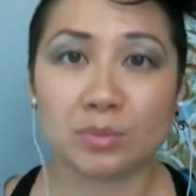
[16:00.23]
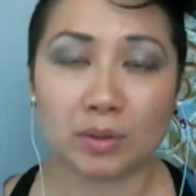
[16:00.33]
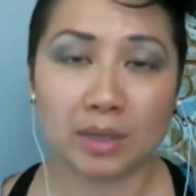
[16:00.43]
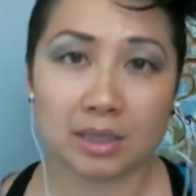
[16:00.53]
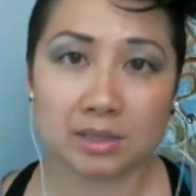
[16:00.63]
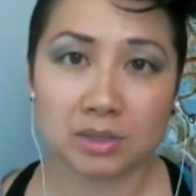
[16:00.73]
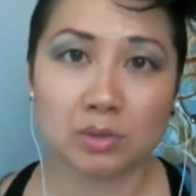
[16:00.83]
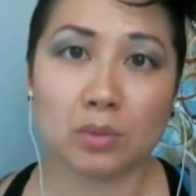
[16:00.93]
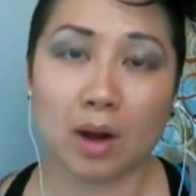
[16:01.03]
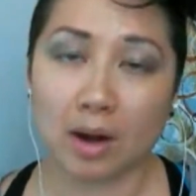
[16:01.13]
employees
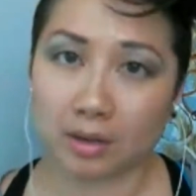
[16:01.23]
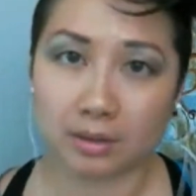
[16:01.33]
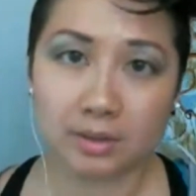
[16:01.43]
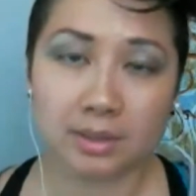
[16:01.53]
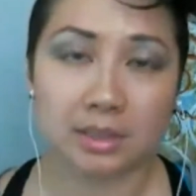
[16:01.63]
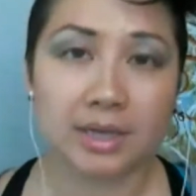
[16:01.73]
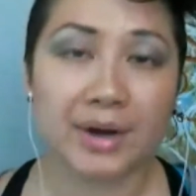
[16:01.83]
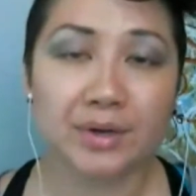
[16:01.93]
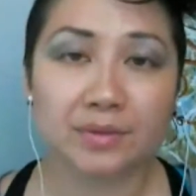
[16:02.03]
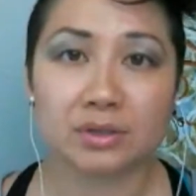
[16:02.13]
who are sick and
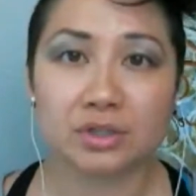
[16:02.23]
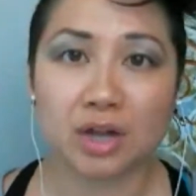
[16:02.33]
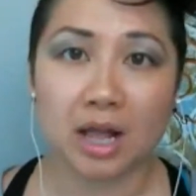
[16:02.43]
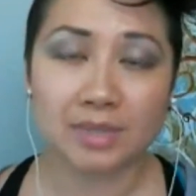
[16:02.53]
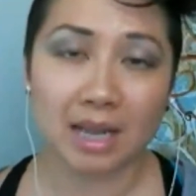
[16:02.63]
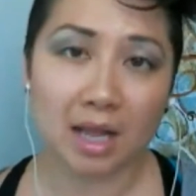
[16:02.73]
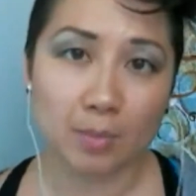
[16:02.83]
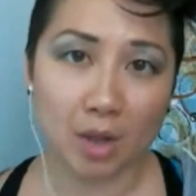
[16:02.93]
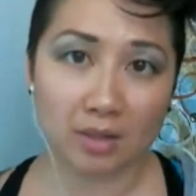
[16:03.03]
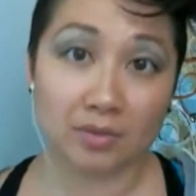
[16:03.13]
tired of their jobs. I help
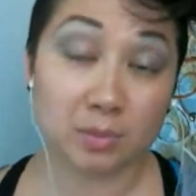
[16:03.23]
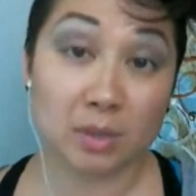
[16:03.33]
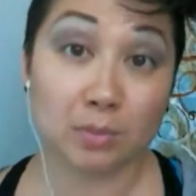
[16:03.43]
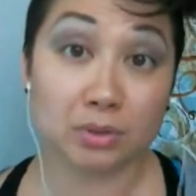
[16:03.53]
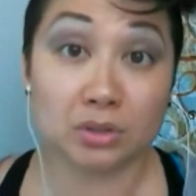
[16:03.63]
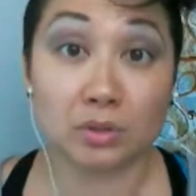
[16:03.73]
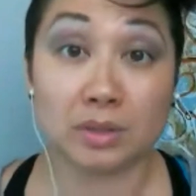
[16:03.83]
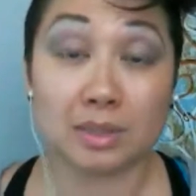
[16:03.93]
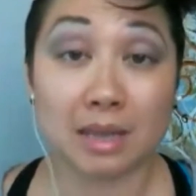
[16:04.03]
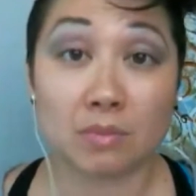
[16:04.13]
all of those people to do
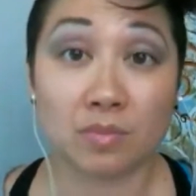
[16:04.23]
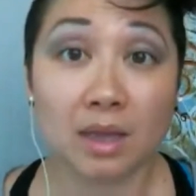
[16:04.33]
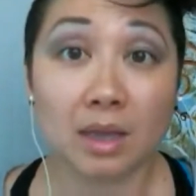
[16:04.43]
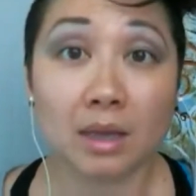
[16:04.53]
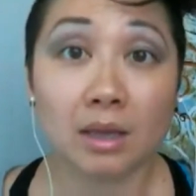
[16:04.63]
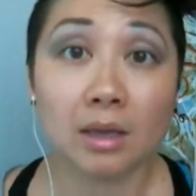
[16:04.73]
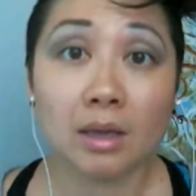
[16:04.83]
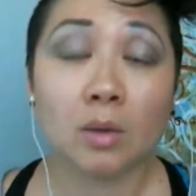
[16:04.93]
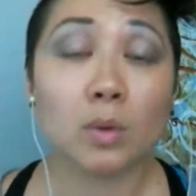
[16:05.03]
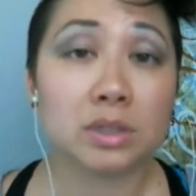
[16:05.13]
the same thing,
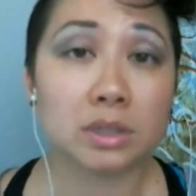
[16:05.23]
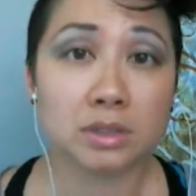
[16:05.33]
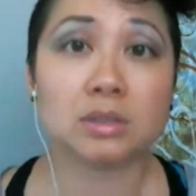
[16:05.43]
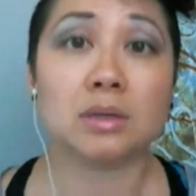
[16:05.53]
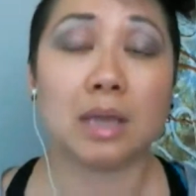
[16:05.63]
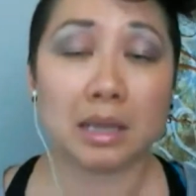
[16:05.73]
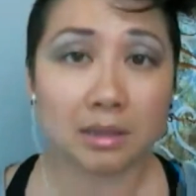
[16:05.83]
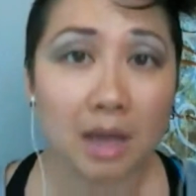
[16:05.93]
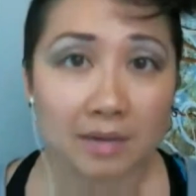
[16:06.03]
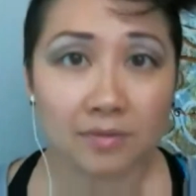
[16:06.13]
which is to gain
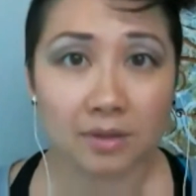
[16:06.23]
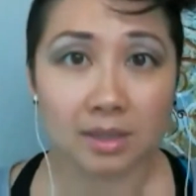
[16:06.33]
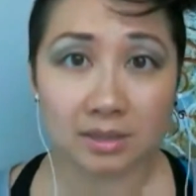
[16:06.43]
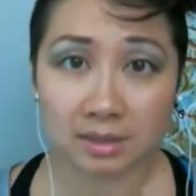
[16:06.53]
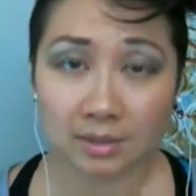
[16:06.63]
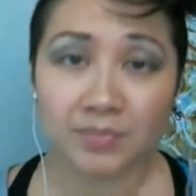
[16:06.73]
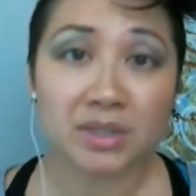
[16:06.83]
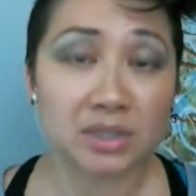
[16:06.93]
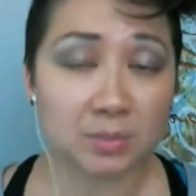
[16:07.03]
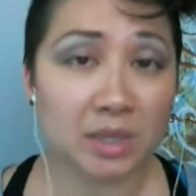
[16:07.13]
the confidence
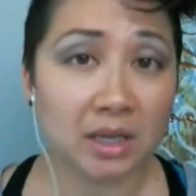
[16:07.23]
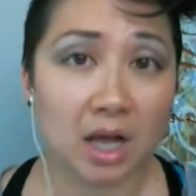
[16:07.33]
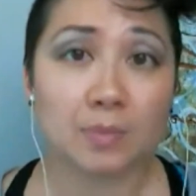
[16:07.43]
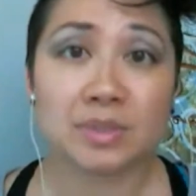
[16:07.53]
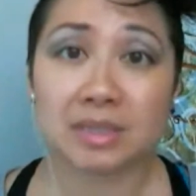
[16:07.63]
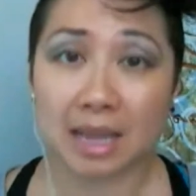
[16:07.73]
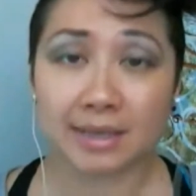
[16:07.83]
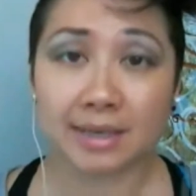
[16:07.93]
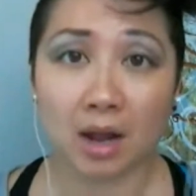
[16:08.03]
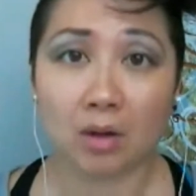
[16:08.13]
to speak up,
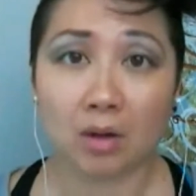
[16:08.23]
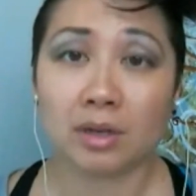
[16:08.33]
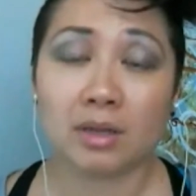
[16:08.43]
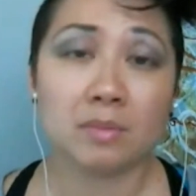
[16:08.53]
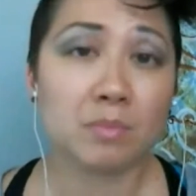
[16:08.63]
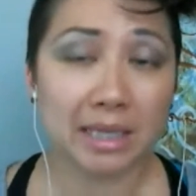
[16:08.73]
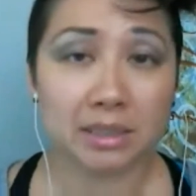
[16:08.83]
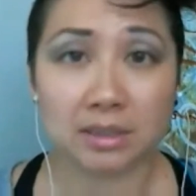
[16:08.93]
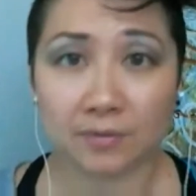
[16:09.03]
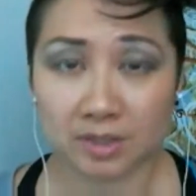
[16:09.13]
stand out,
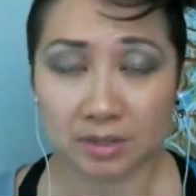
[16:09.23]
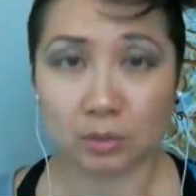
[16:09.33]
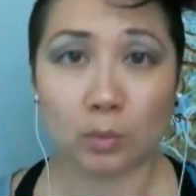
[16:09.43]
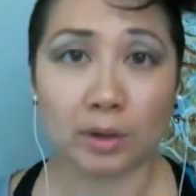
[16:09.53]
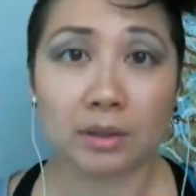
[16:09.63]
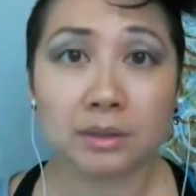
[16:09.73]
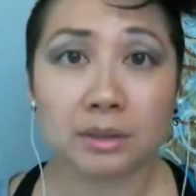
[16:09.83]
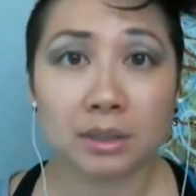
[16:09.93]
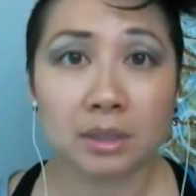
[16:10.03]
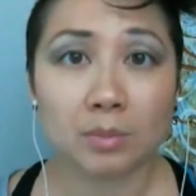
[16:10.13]
make a difference in the
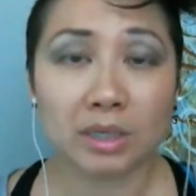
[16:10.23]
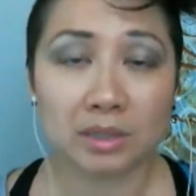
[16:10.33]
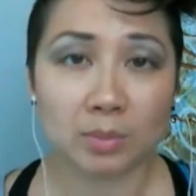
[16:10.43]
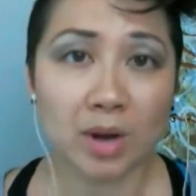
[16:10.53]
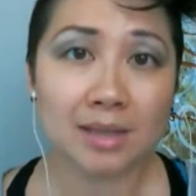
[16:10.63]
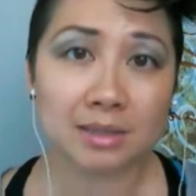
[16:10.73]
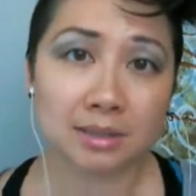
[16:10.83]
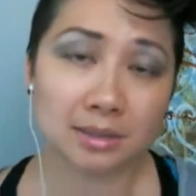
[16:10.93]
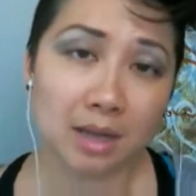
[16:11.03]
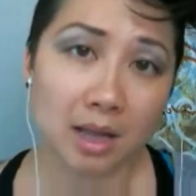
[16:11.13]
world, but in the
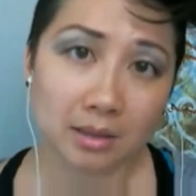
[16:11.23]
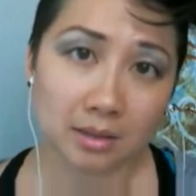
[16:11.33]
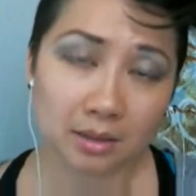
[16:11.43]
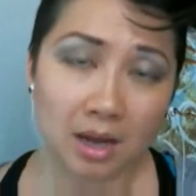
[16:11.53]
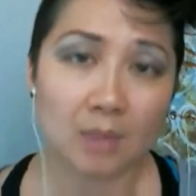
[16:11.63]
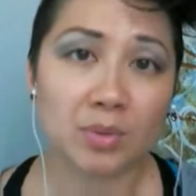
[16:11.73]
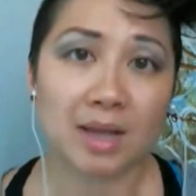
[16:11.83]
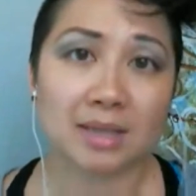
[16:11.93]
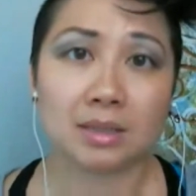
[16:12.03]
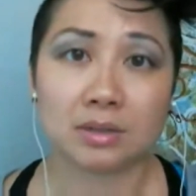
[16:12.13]
process not
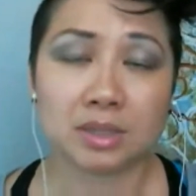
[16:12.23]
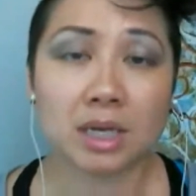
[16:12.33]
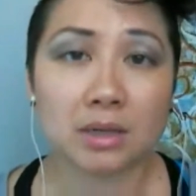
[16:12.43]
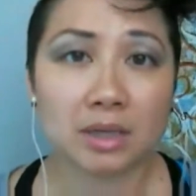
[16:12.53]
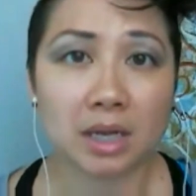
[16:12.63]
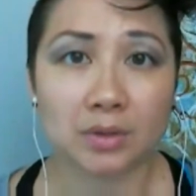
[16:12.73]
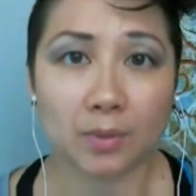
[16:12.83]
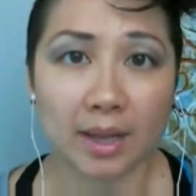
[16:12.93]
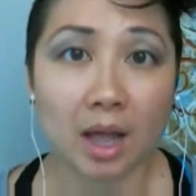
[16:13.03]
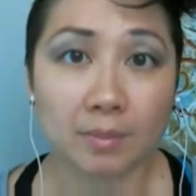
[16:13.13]
compromise their integrity on
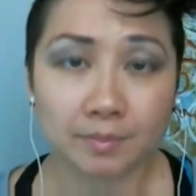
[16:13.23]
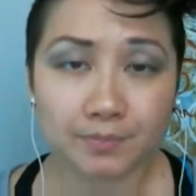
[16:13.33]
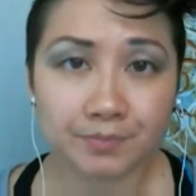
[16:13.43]
their way up.